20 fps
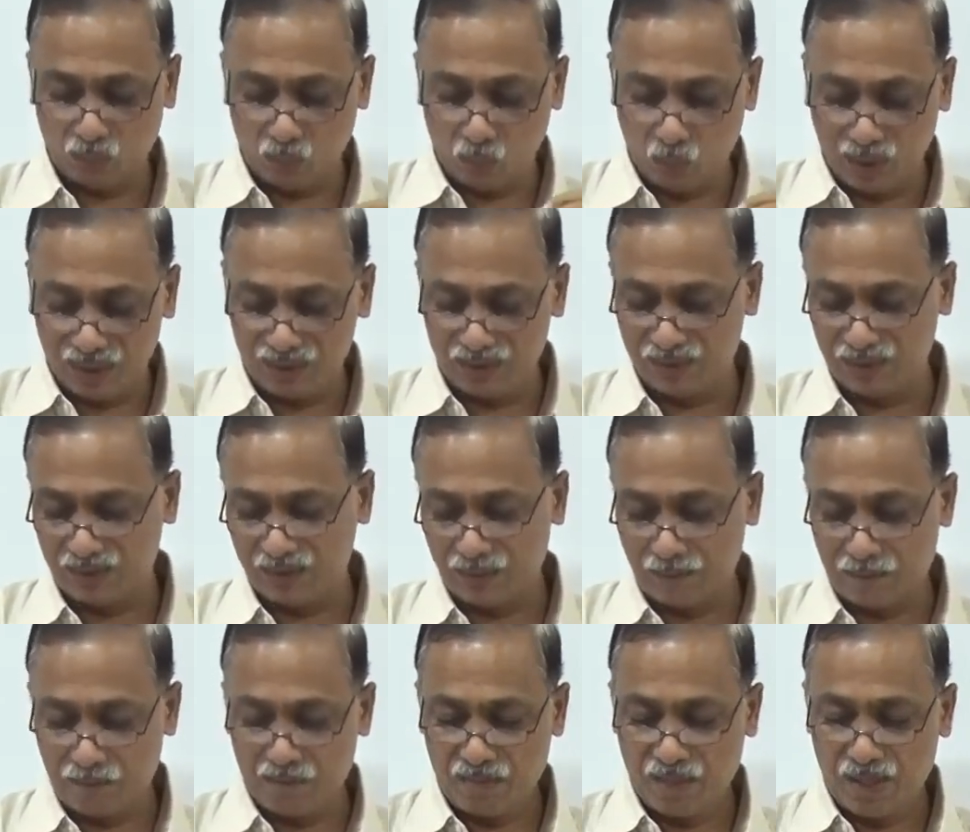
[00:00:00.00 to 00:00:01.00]
Once
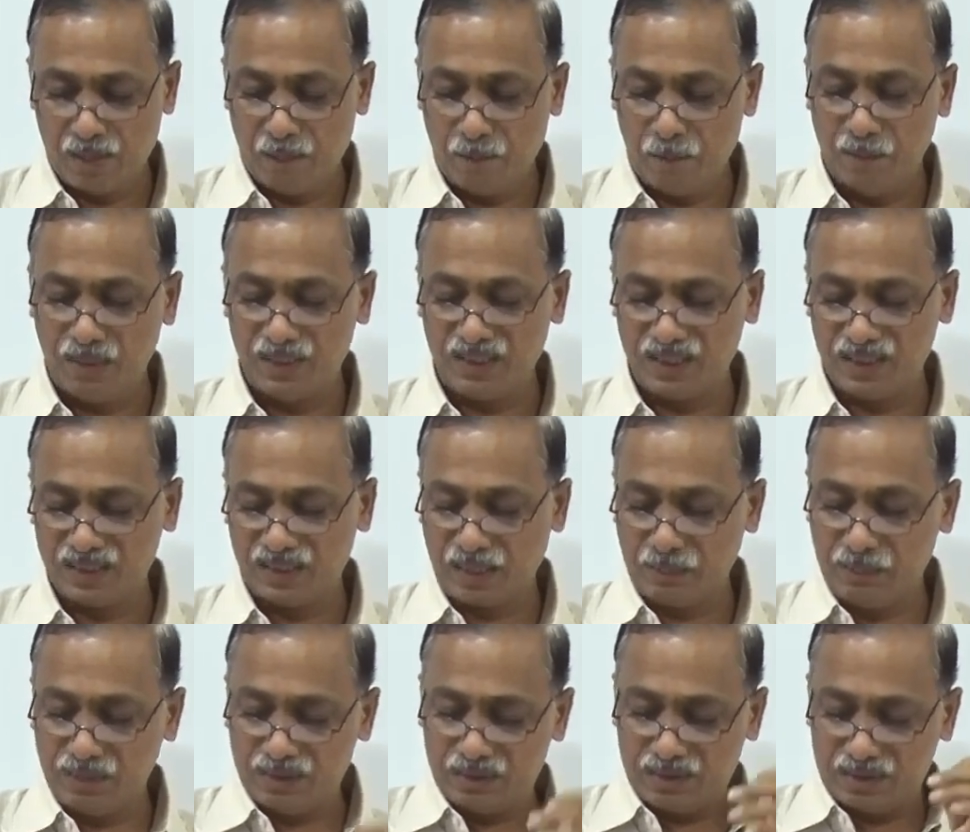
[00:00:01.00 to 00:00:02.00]
Budgets
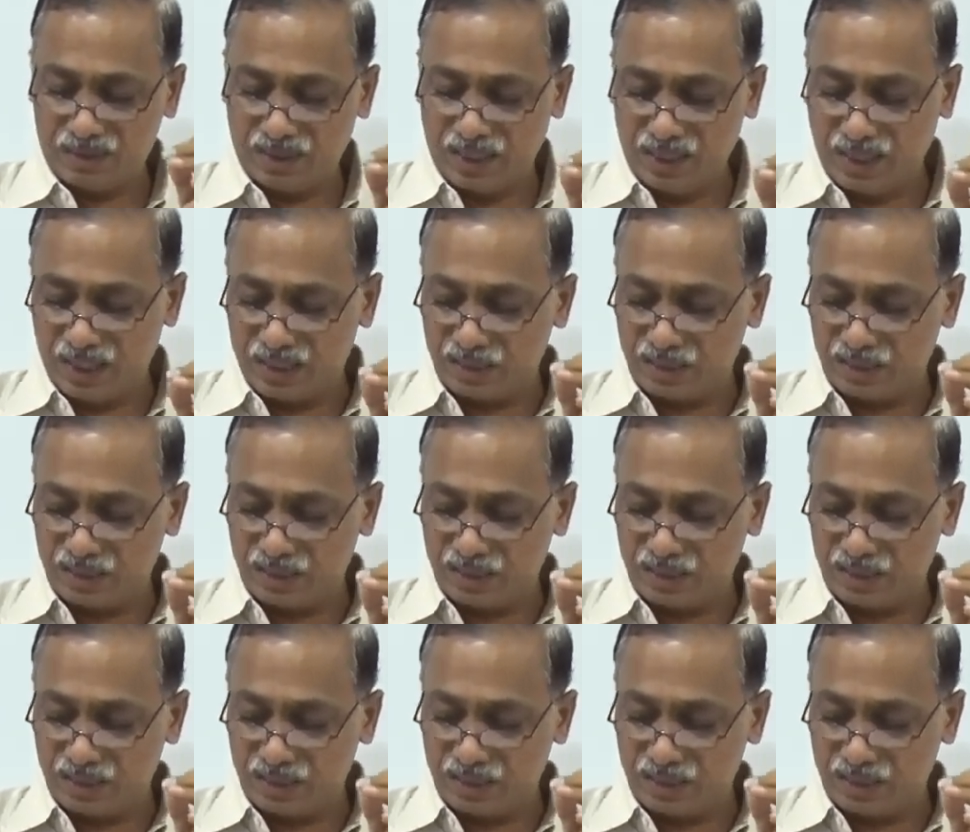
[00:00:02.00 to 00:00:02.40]
have been set